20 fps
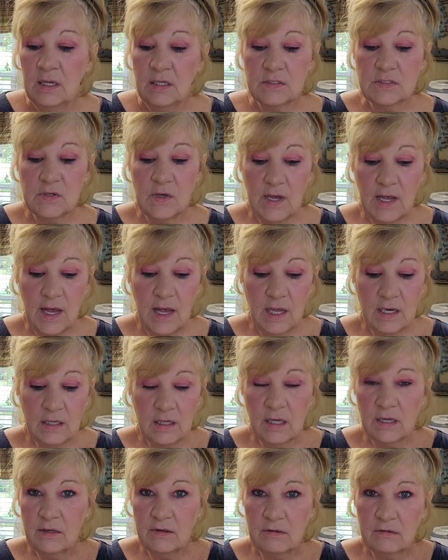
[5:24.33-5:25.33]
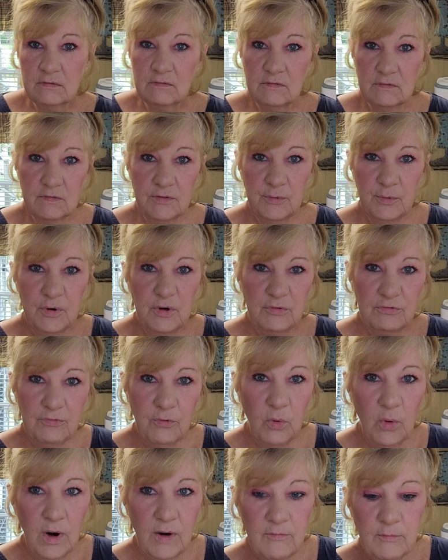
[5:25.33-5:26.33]
So I had, like, 3 or
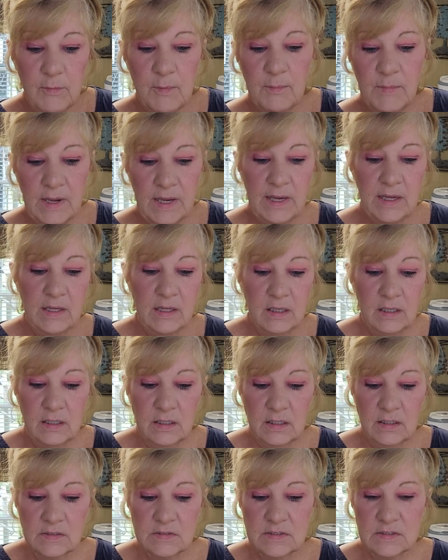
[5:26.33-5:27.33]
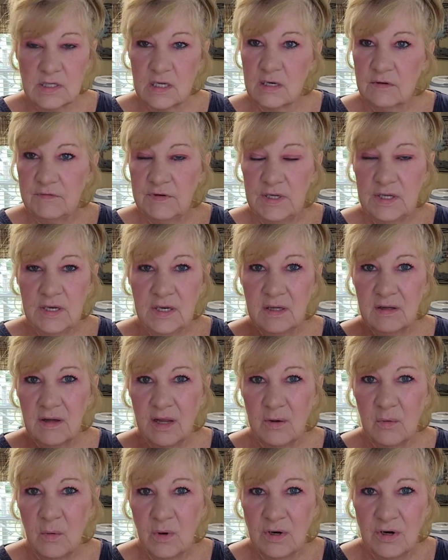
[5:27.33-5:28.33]
4 of them in my hand. Instead of eating,
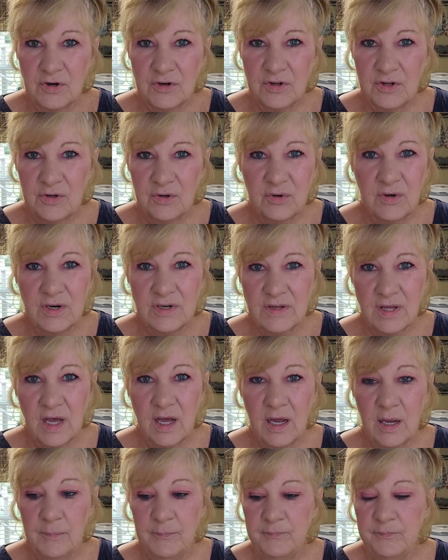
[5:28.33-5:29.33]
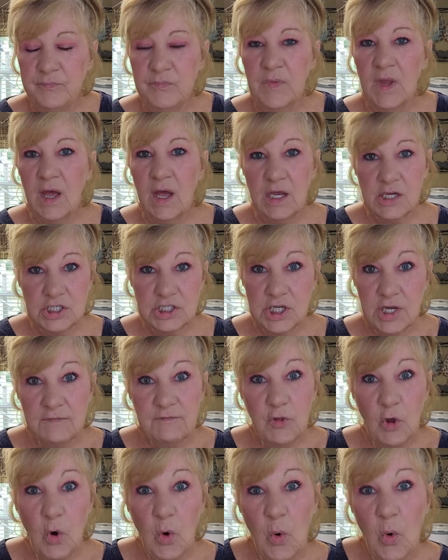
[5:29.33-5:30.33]
like, 1 or 2 at a time, I shoved
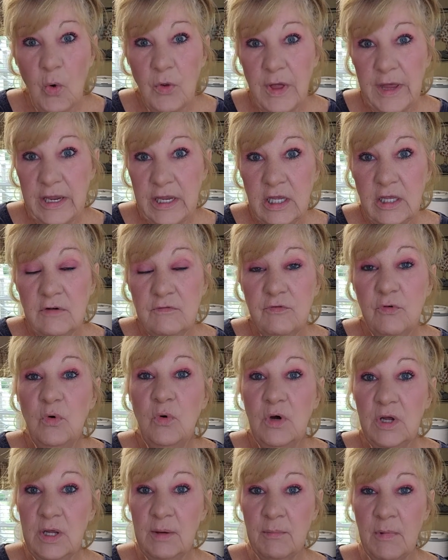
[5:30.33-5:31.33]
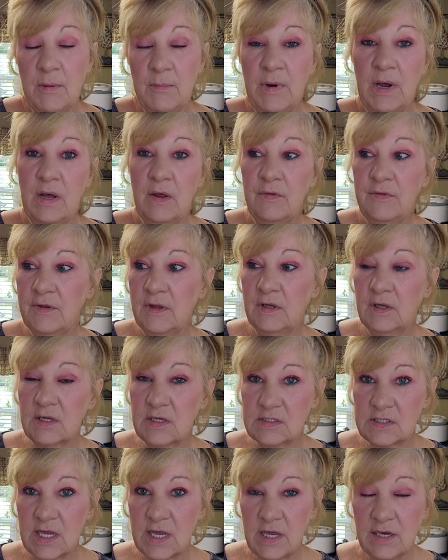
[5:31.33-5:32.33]
the whole handful in my mouth
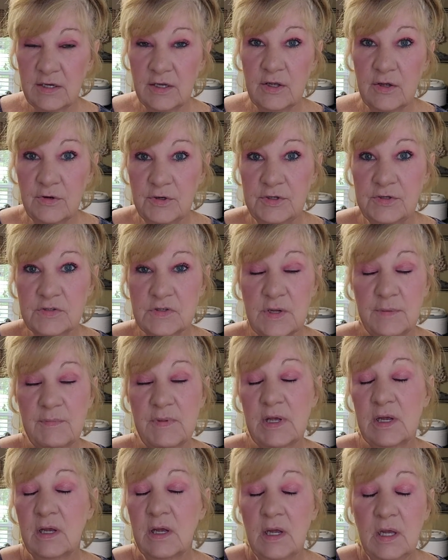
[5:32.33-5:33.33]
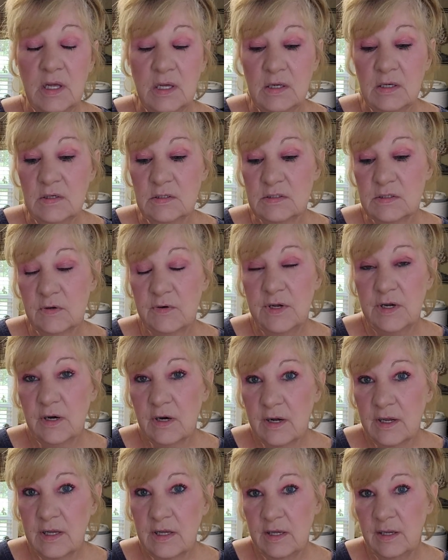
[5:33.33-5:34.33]
because I had to go do something. So here
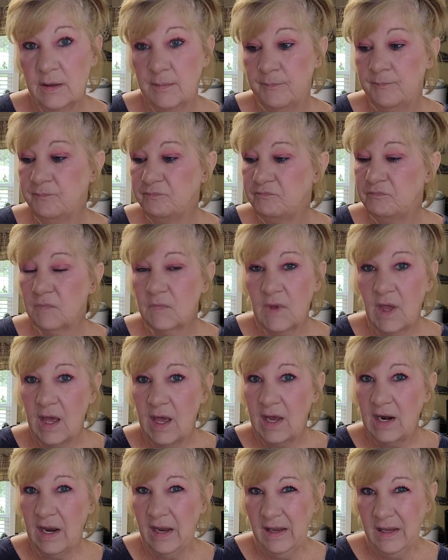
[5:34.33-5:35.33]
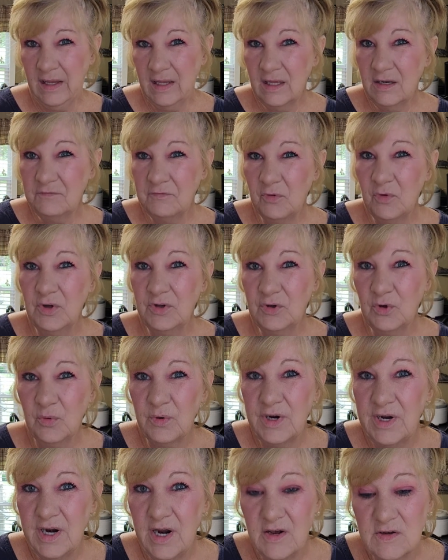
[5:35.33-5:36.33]
I am. I had a handful of
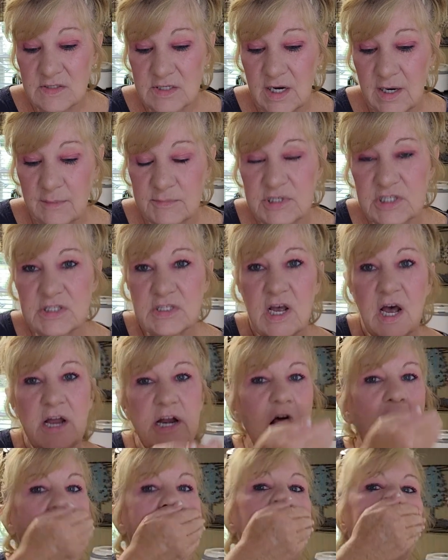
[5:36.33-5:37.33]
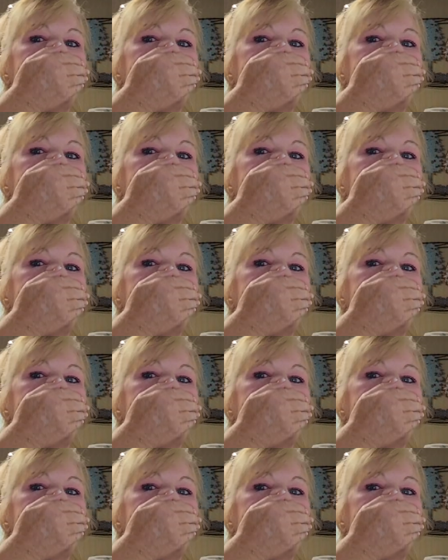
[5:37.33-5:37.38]
Doritos, and I'm just kind of...